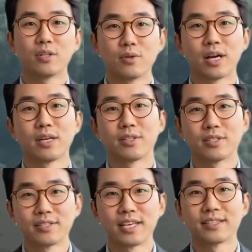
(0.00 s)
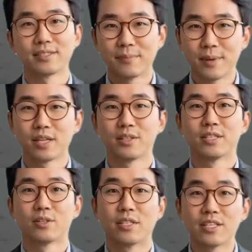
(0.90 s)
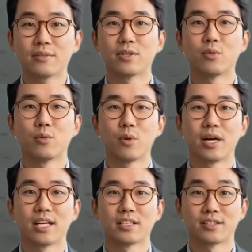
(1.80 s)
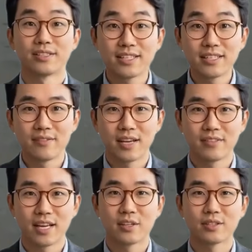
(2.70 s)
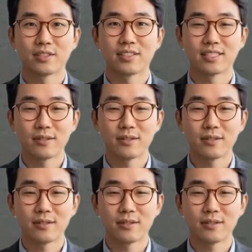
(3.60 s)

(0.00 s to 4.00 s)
A massive mushroom cloud of fire and debris climbs high into the sky.